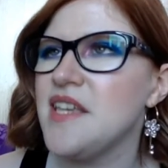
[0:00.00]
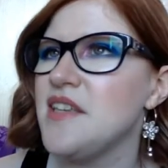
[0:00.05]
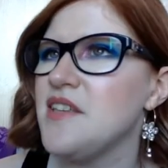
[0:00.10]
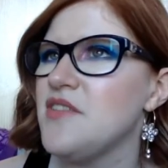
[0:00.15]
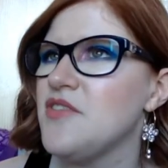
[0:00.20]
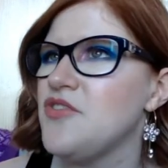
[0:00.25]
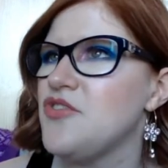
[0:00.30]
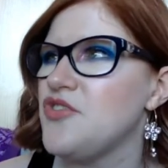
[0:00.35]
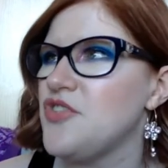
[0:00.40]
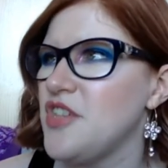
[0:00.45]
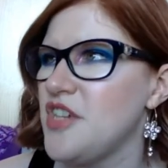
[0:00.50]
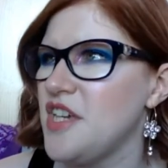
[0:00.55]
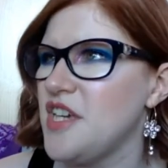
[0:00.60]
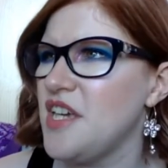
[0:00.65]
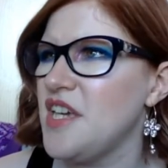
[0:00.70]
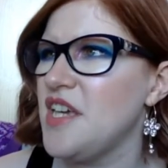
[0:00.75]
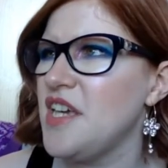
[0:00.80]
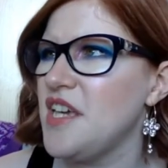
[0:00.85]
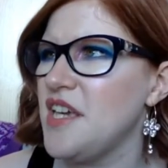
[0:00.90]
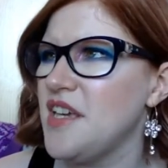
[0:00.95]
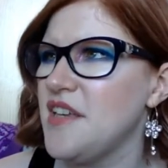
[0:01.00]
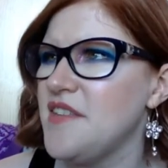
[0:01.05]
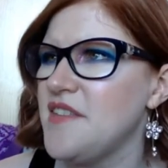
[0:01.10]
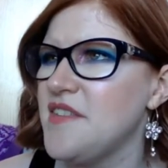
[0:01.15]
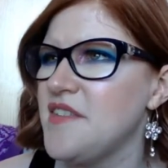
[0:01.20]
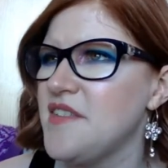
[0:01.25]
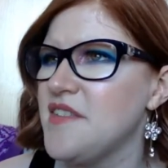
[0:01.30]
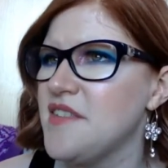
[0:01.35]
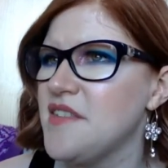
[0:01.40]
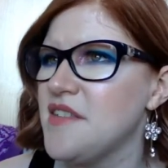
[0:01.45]
she
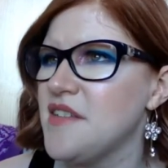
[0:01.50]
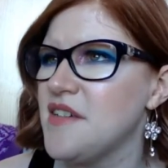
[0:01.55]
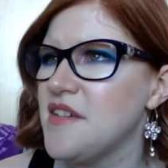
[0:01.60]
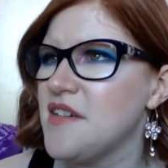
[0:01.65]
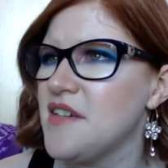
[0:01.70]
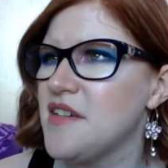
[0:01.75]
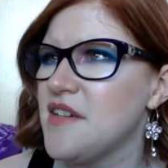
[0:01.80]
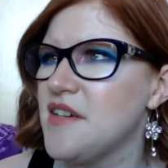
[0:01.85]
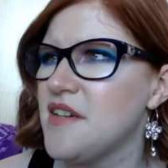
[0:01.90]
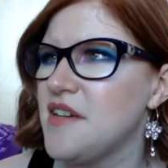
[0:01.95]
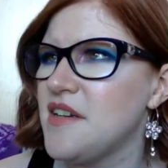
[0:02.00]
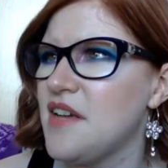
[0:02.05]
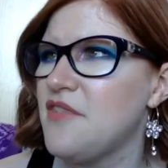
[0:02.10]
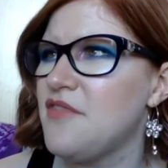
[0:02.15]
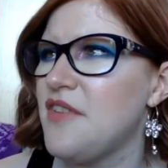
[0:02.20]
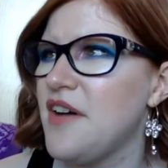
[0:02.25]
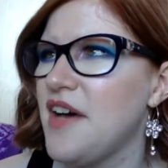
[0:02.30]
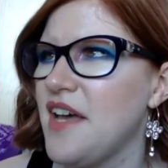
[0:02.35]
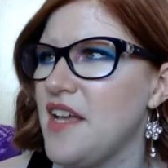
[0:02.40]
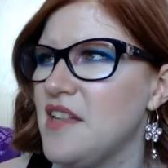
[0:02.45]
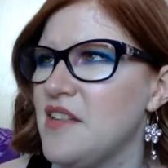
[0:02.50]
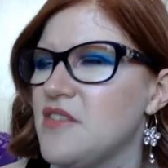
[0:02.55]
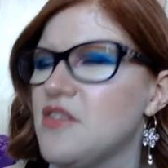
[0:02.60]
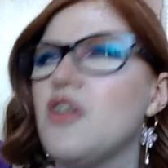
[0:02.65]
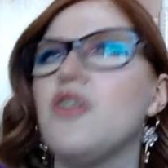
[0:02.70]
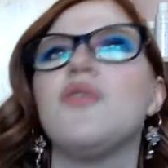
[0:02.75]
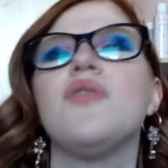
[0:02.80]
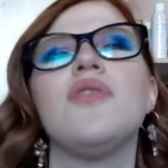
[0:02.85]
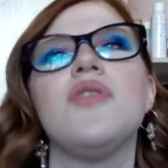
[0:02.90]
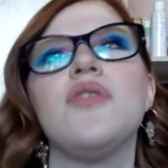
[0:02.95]
is Rafael,
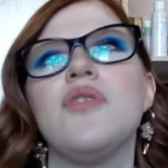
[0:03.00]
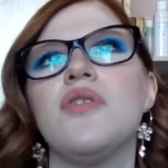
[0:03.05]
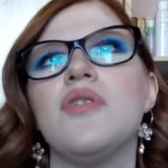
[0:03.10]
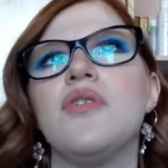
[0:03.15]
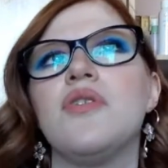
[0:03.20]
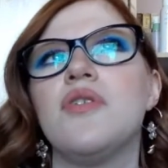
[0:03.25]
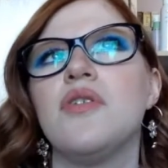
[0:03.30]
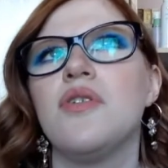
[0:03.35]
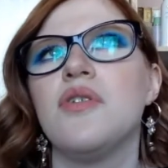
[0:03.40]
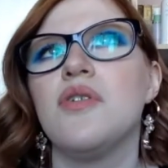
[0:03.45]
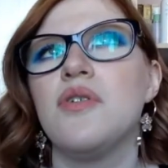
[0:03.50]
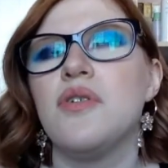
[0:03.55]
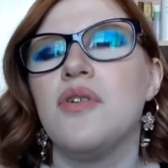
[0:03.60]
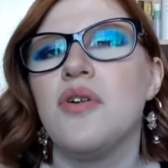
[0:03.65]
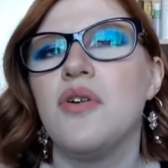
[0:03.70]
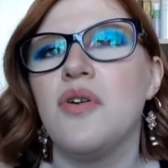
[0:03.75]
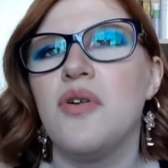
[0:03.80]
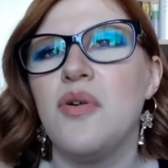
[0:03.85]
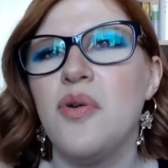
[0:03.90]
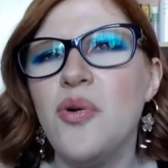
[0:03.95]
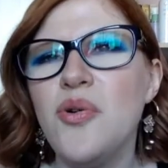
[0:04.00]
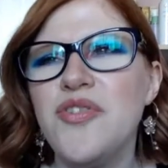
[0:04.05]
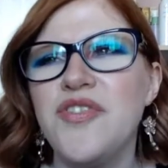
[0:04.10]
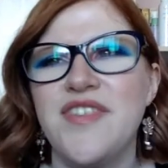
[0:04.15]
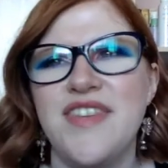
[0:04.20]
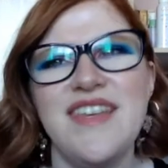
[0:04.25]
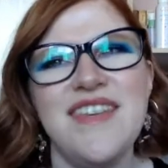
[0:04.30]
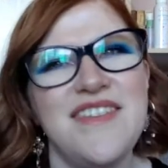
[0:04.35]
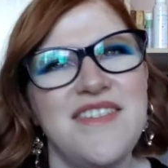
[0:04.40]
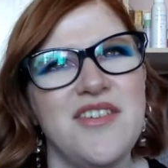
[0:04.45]
no. Whose
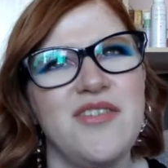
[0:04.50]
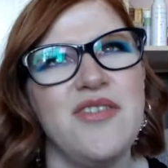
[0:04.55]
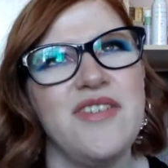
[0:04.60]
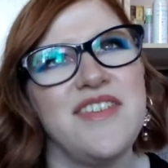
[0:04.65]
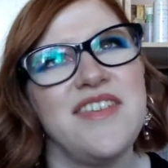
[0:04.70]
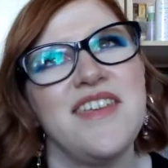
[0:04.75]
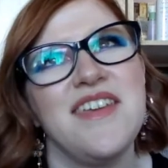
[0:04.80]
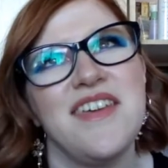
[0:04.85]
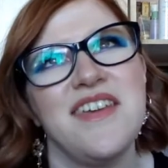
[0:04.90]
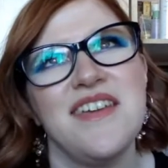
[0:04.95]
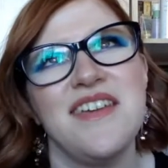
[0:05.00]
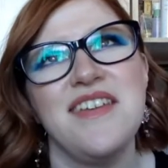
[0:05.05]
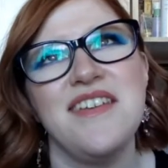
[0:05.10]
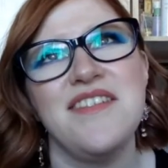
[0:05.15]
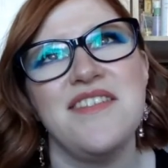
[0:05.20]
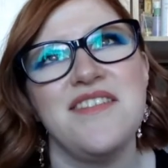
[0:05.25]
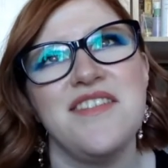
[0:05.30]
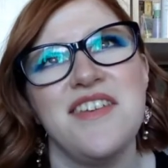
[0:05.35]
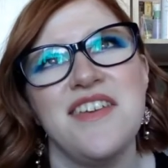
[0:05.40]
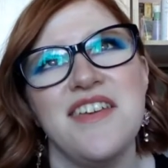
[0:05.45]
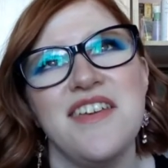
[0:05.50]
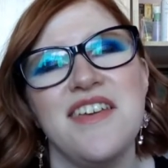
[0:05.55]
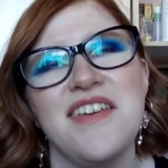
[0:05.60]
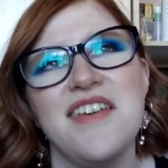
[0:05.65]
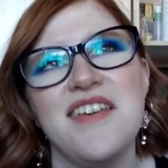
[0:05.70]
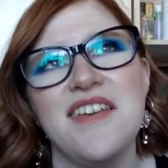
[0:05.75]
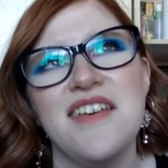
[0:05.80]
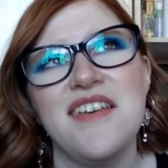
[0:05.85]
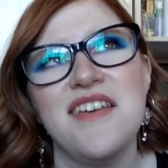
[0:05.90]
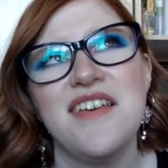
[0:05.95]
sister is she?
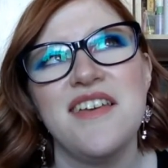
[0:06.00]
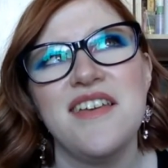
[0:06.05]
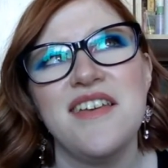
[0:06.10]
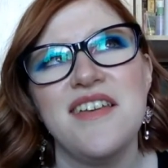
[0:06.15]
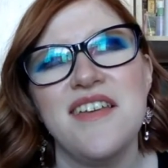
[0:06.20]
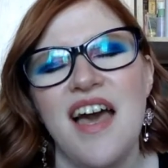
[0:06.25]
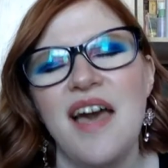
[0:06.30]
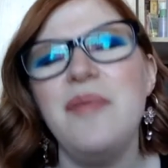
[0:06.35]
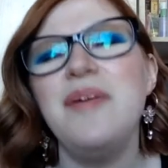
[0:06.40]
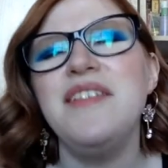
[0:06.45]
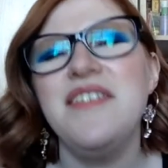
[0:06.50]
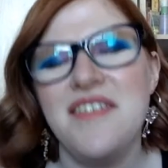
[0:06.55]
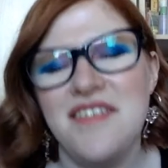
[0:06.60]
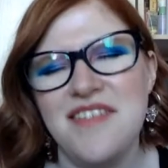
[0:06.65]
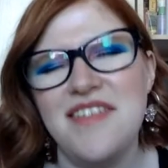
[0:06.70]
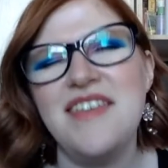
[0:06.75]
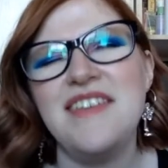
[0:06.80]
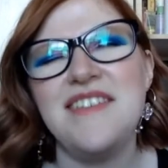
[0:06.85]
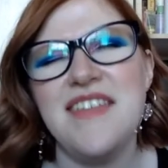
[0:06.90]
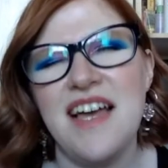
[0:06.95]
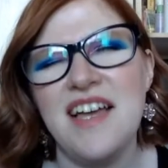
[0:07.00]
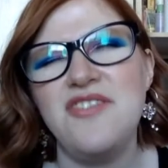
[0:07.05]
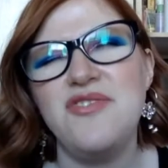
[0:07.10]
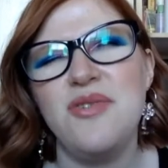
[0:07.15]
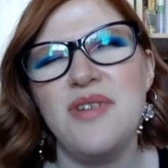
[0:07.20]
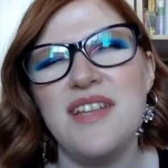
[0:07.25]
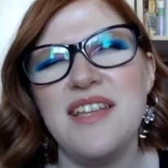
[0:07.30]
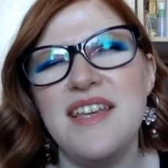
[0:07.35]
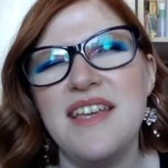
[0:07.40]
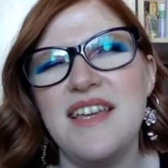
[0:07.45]
I mean, she's
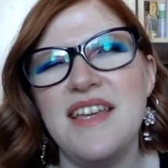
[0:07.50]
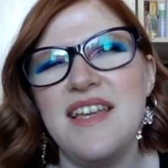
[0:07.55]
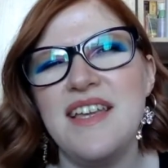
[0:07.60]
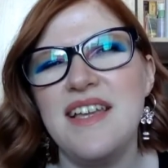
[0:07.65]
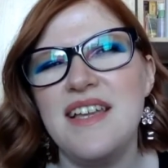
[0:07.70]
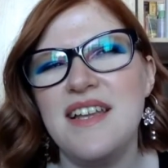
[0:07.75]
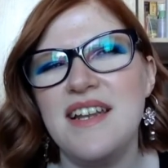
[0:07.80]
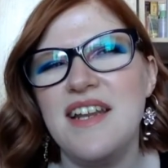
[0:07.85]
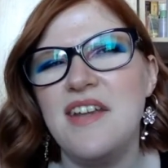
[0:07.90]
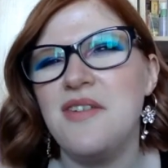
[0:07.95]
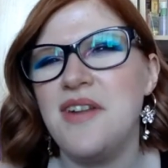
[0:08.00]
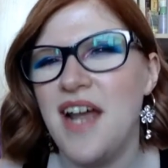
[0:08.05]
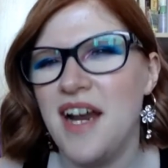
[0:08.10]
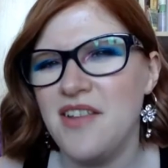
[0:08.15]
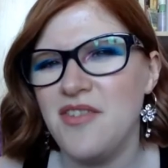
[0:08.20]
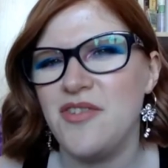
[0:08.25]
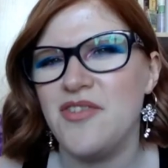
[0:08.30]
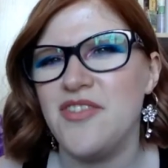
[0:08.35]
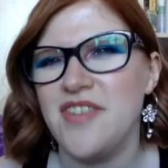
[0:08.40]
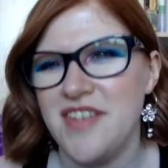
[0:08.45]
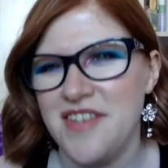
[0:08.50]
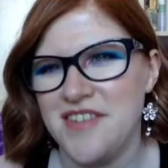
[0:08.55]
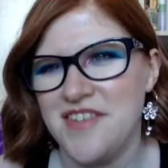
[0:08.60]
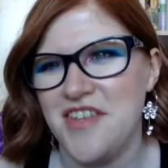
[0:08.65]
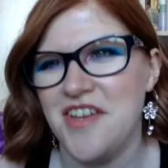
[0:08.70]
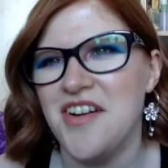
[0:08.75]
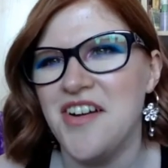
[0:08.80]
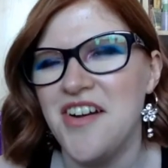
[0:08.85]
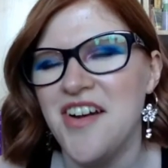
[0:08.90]
actually Leonardo's sister.